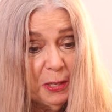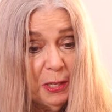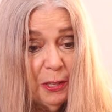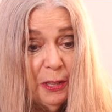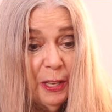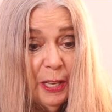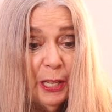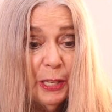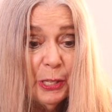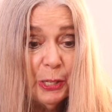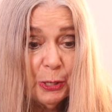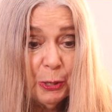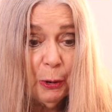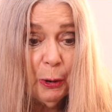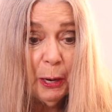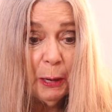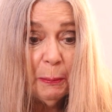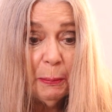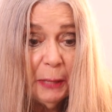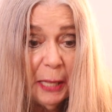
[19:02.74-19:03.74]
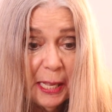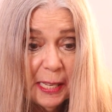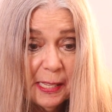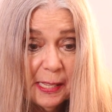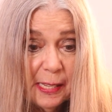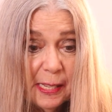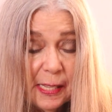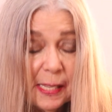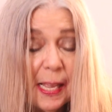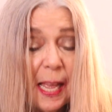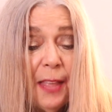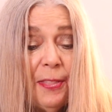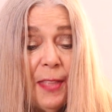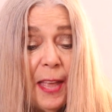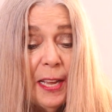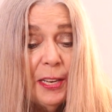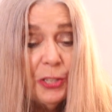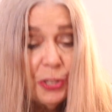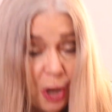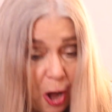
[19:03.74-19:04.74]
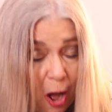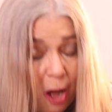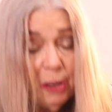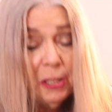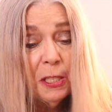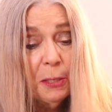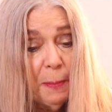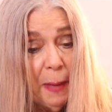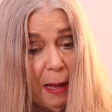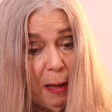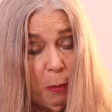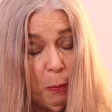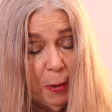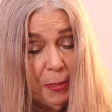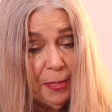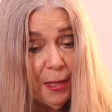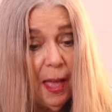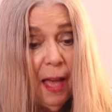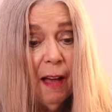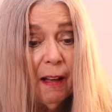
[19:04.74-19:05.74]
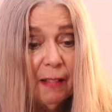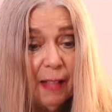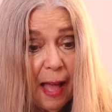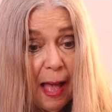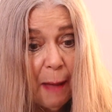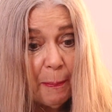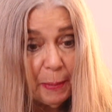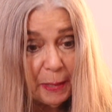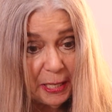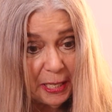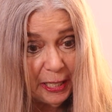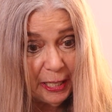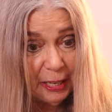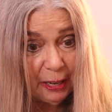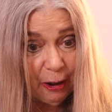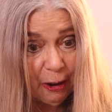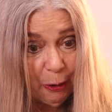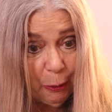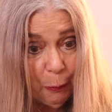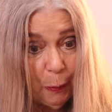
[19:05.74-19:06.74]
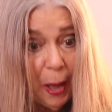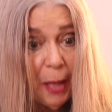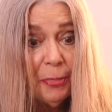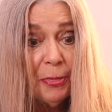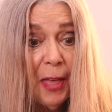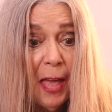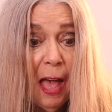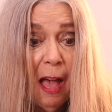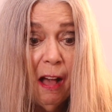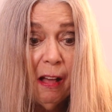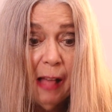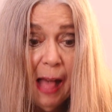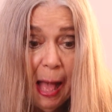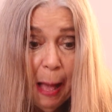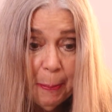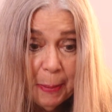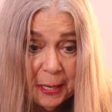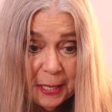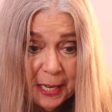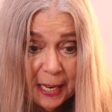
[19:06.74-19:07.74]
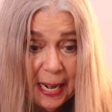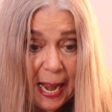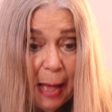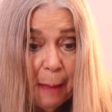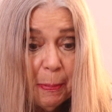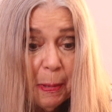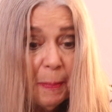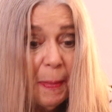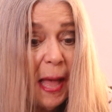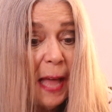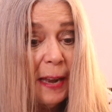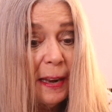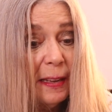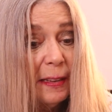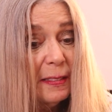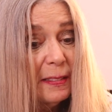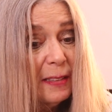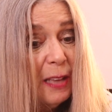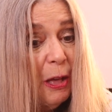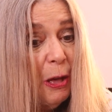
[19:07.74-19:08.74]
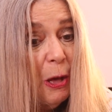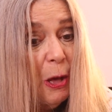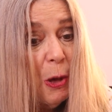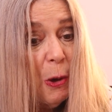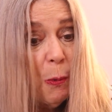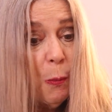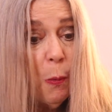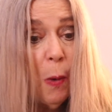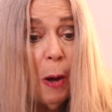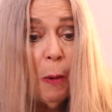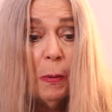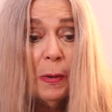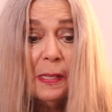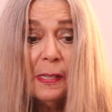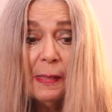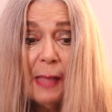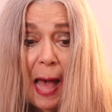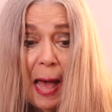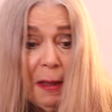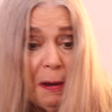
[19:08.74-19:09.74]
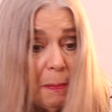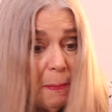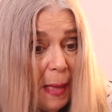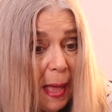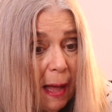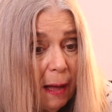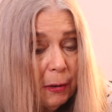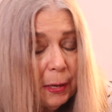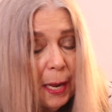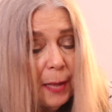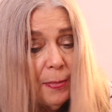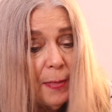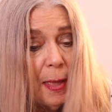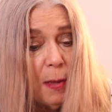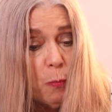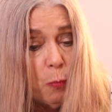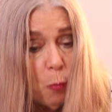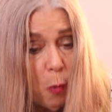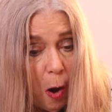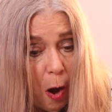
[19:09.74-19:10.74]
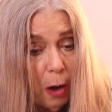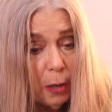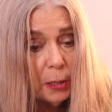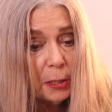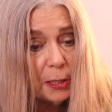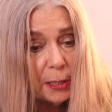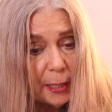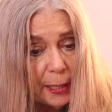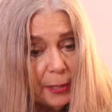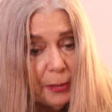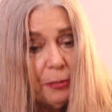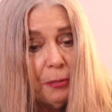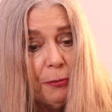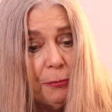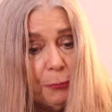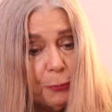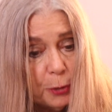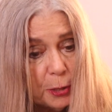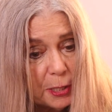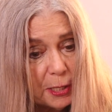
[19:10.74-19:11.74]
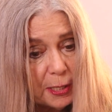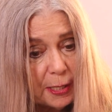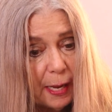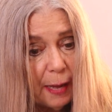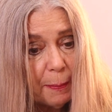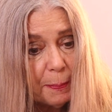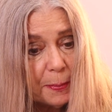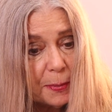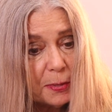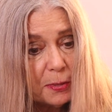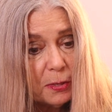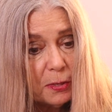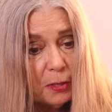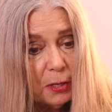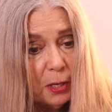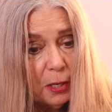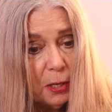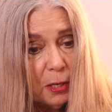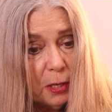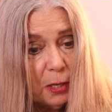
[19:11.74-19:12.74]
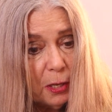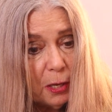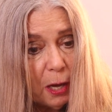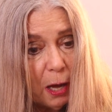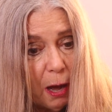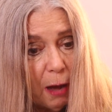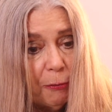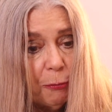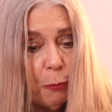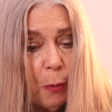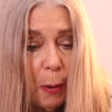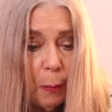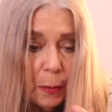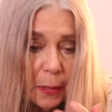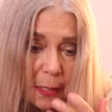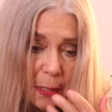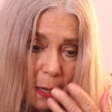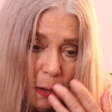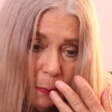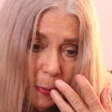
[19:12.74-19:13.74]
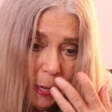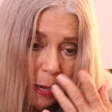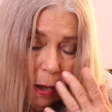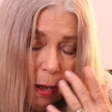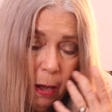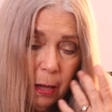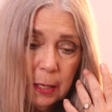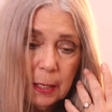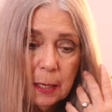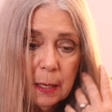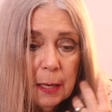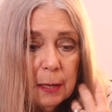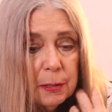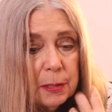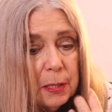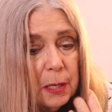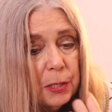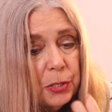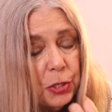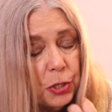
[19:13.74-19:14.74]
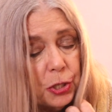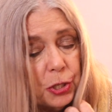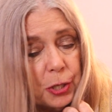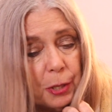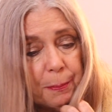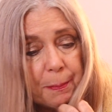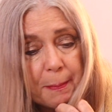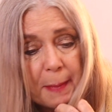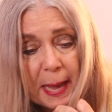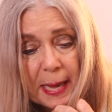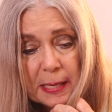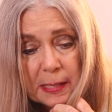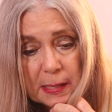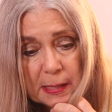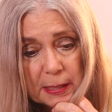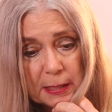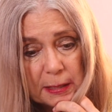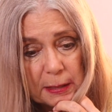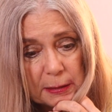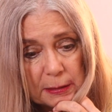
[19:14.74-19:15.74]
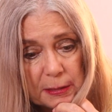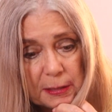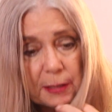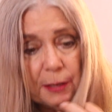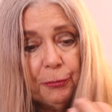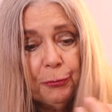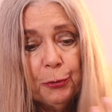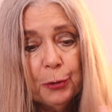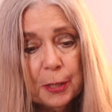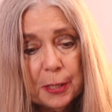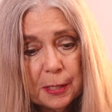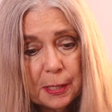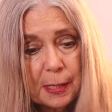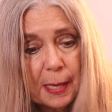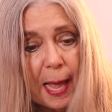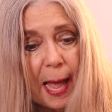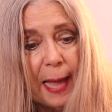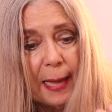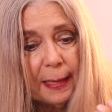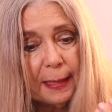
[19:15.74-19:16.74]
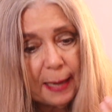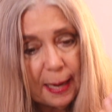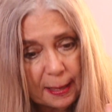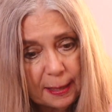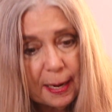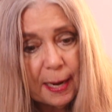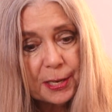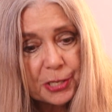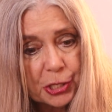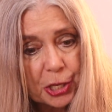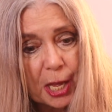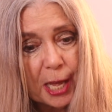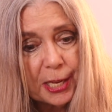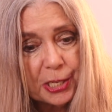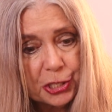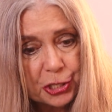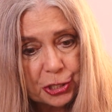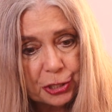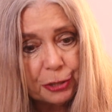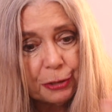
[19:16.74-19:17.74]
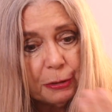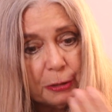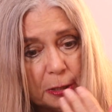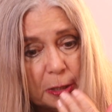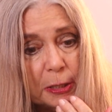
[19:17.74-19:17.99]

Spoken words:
to the historic places, and they talked about what the hell happened here. What the hell happened at Appomattox? What was that about? And they walked in the footsteps of what was going on. It's just an amazing difference in education.